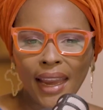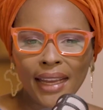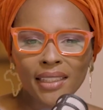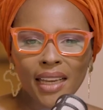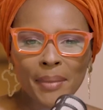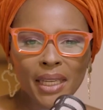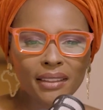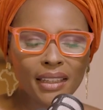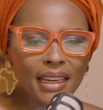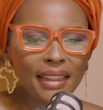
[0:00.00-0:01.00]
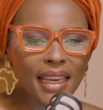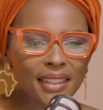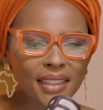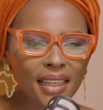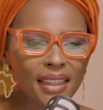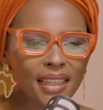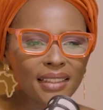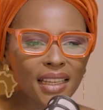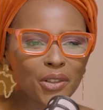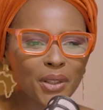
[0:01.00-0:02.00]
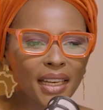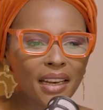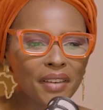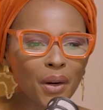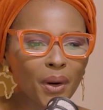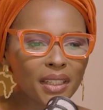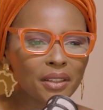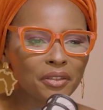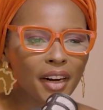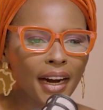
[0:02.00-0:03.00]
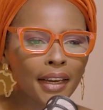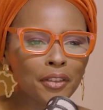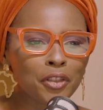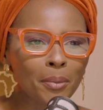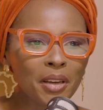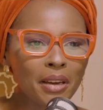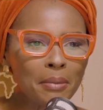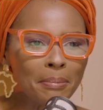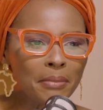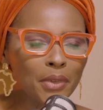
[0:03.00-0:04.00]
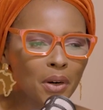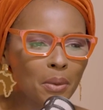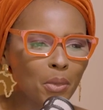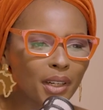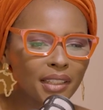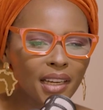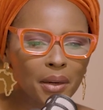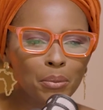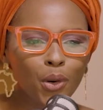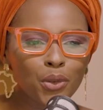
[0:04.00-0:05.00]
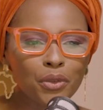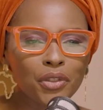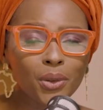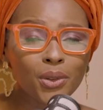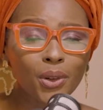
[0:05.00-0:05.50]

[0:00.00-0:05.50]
And I mean, there are certain things that you can never quantify from a monetary point of view.